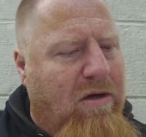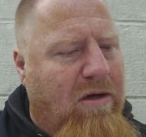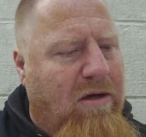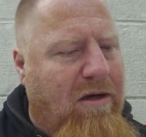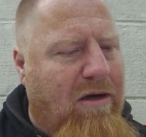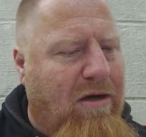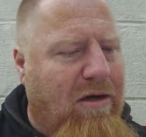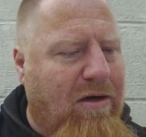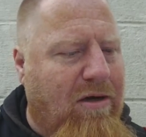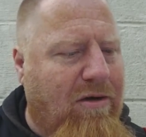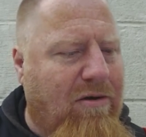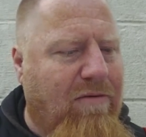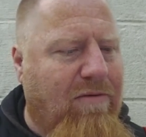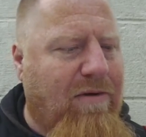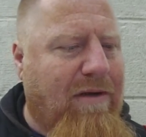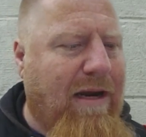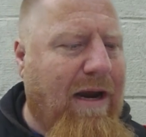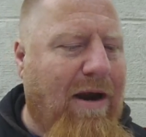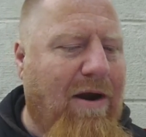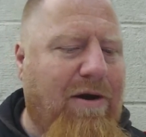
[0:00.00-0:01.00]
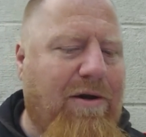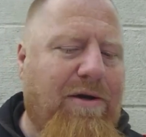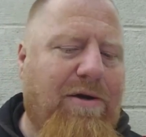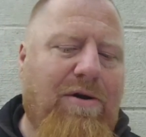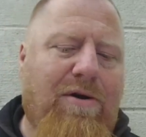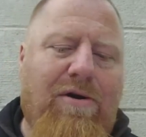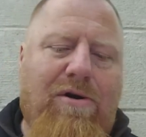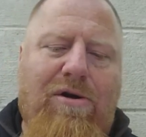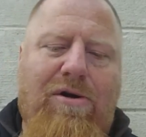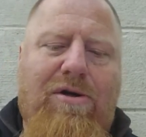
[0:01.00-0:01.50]
uh,
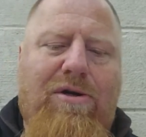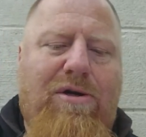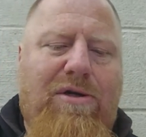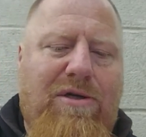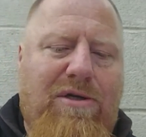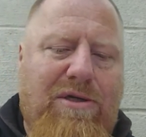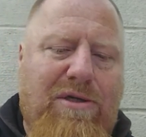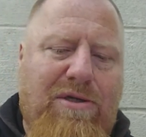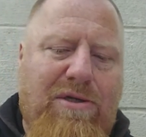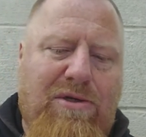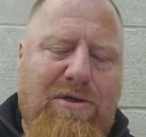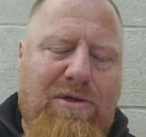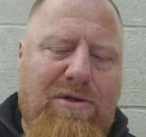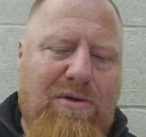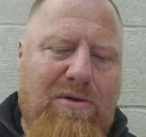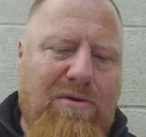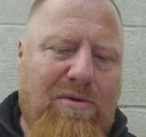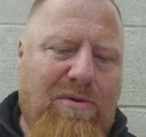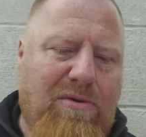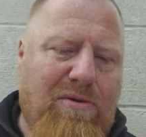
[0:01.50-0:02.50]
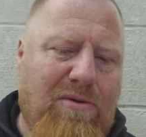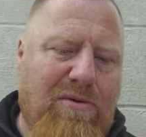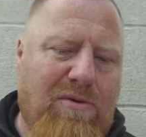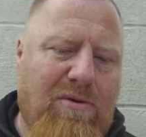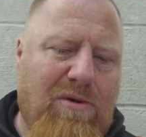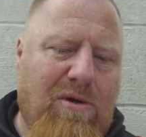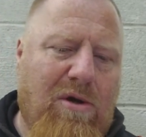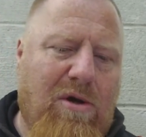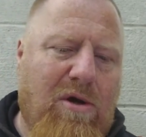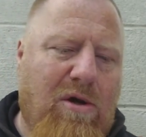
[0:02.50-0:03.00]
characters,
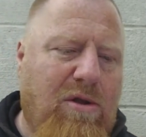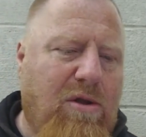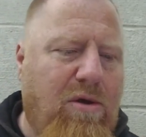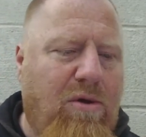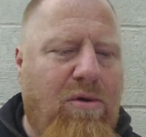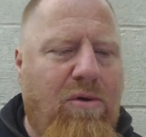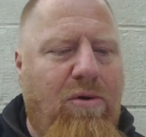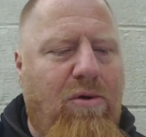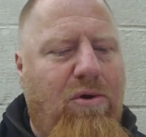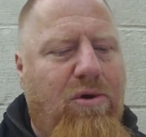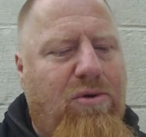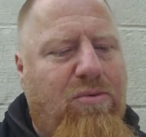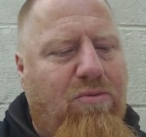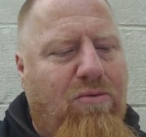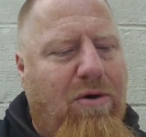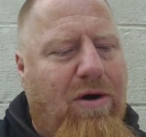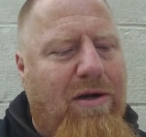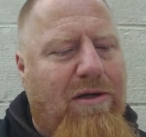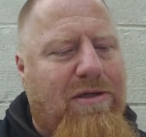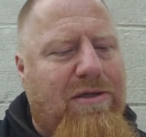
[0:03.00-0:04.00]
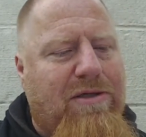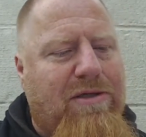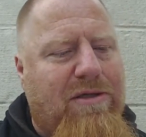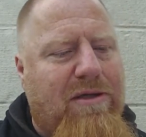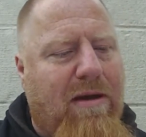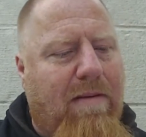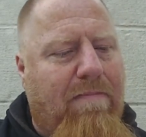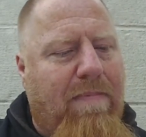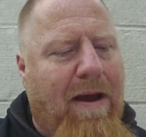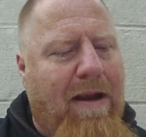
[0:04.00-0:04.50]
the who's, what's,
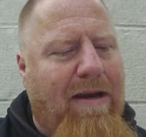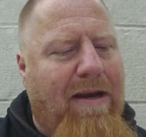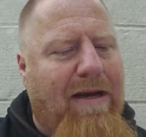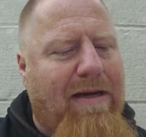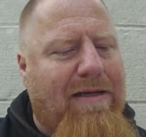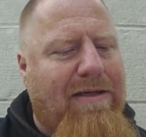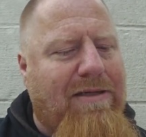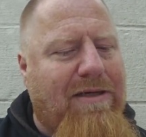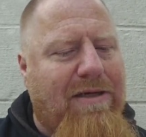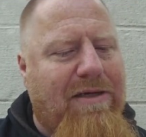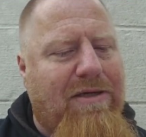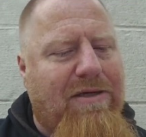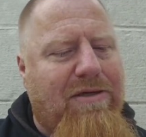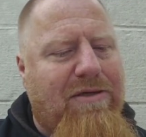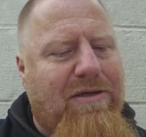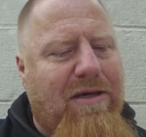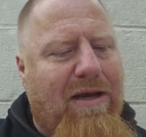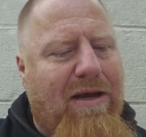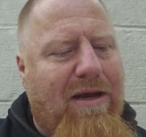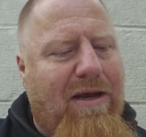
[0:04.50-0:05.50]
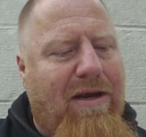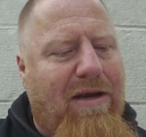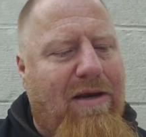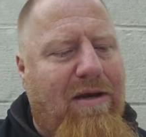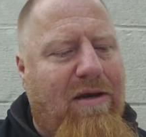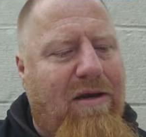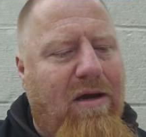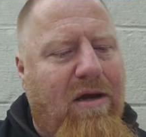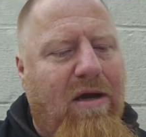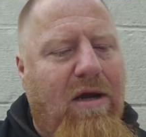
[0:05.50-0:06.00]
appendixes,
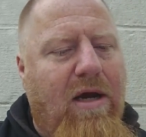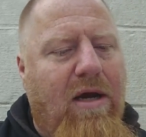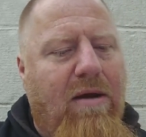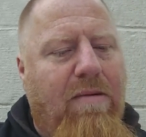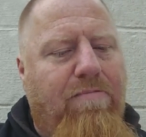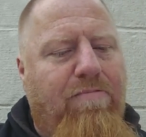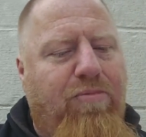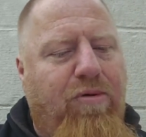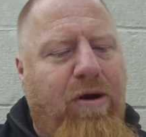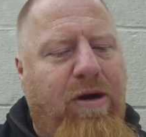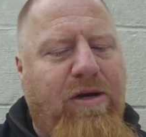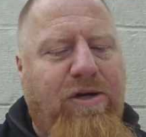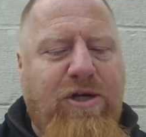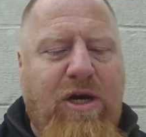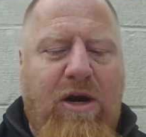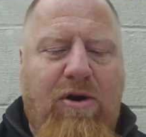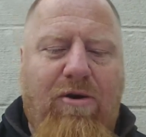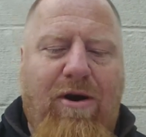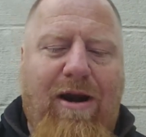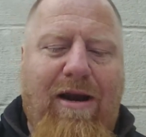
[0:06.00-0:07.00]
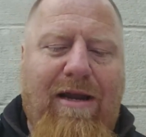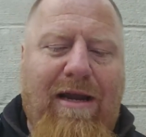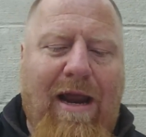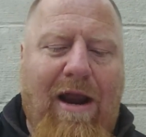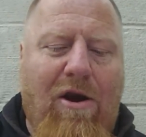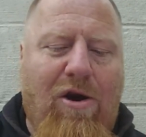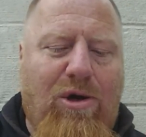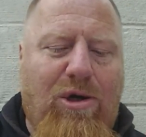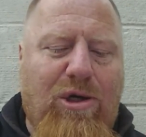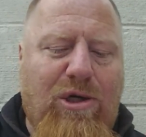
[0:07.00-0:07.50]
and pre-generated
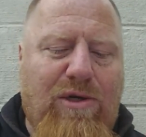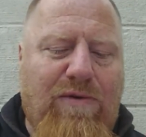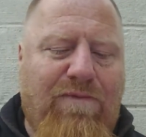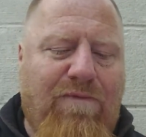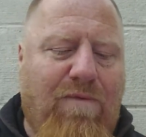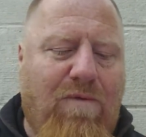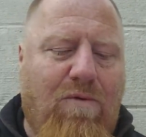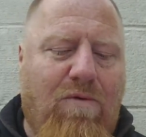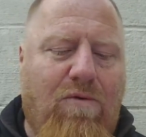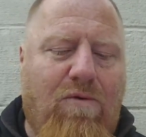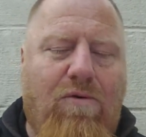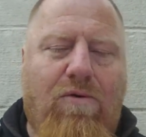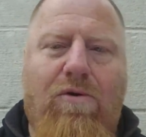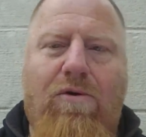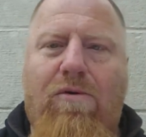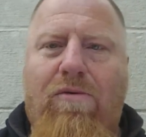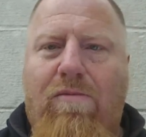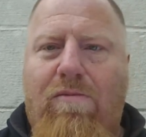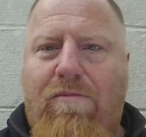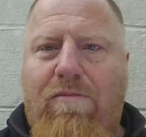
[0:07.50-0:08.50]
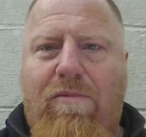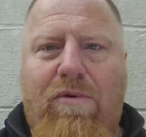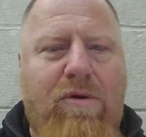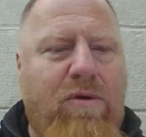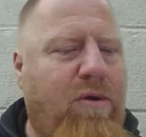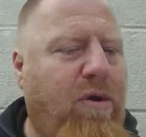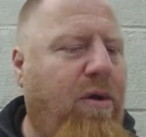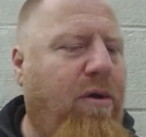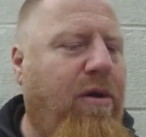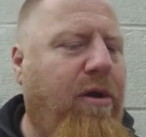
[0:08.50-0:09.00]
characters for
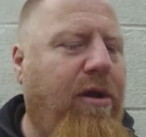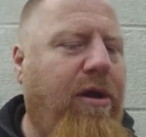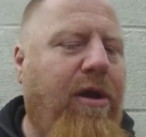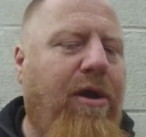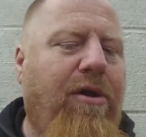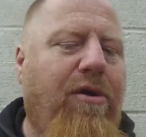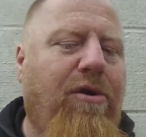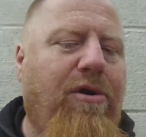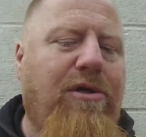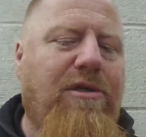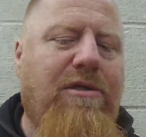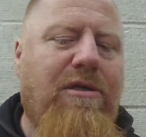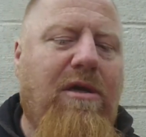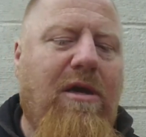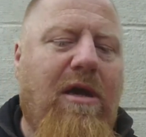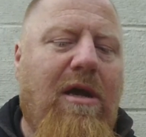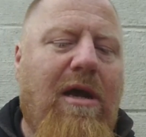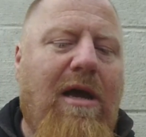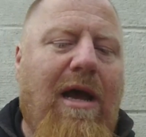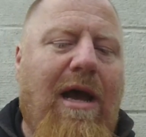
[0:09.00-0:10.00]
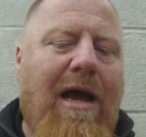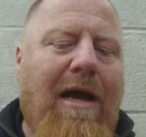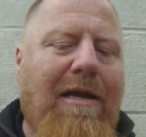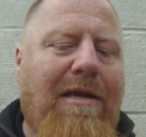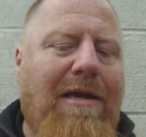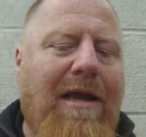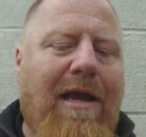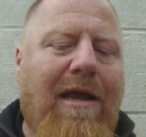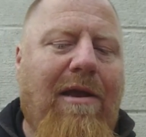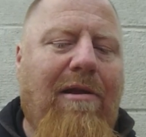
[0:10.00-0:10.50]
you to use. I
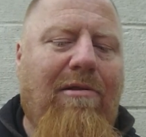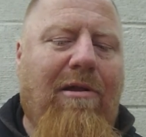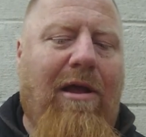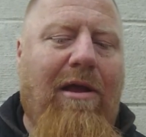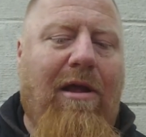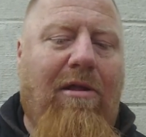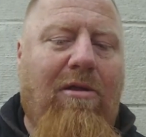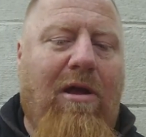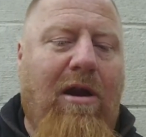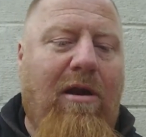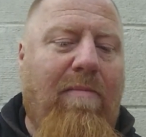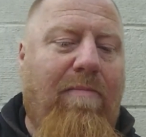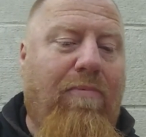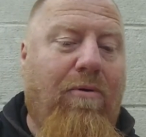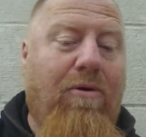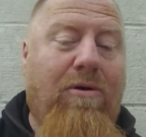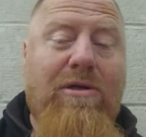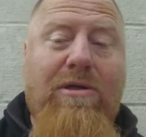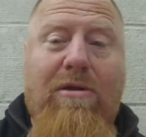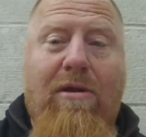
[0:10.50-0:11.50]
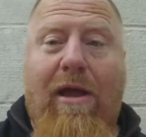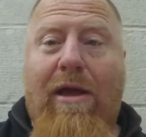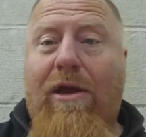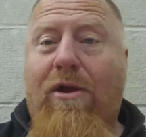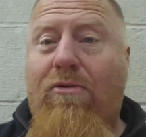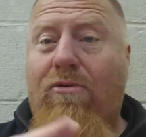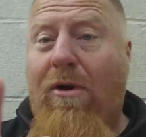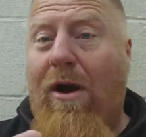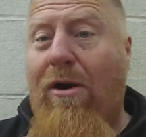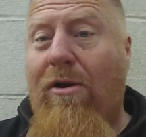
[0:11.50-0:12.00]
take it like a lot of books like
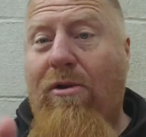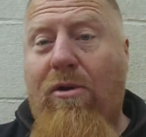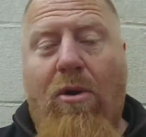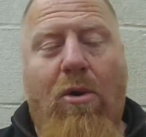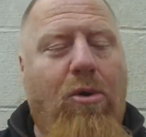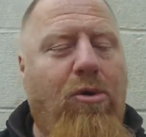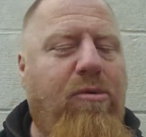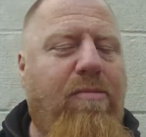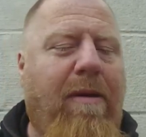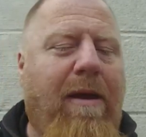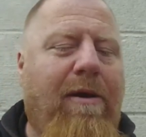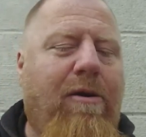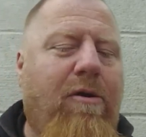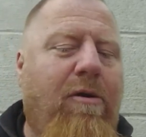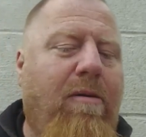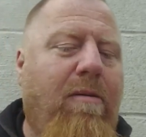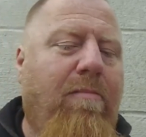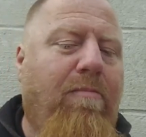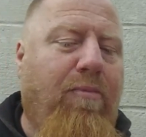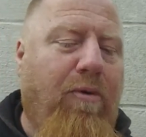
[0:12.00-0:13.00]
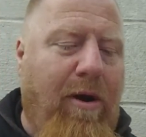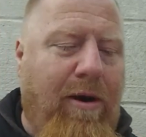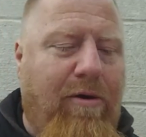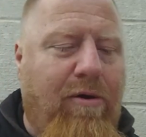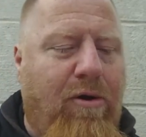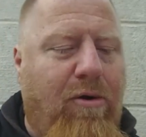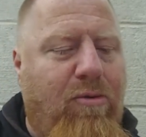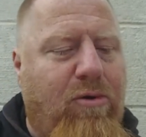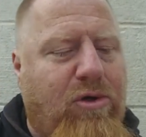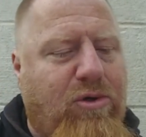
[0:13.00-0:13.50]
Crown of the
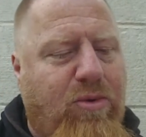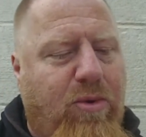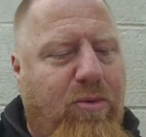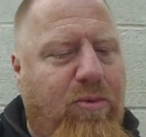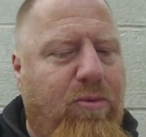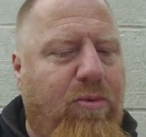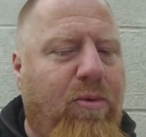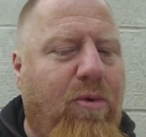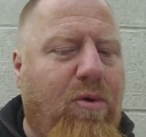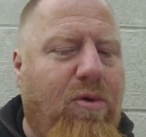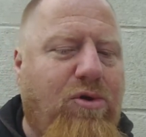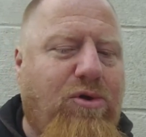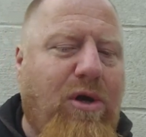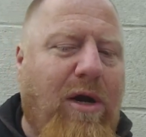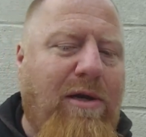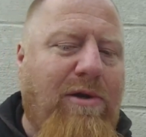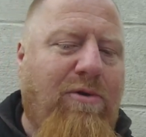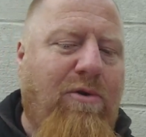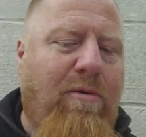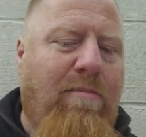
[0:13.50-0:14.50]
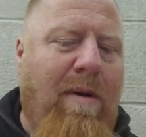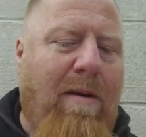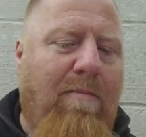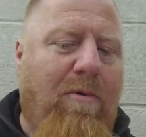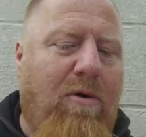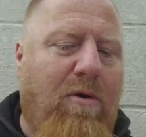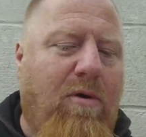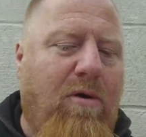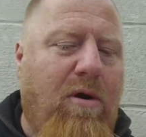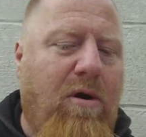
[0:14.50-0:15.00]
Oathbreaker, which we were trying to
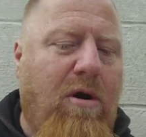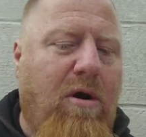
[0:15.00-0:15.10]
remember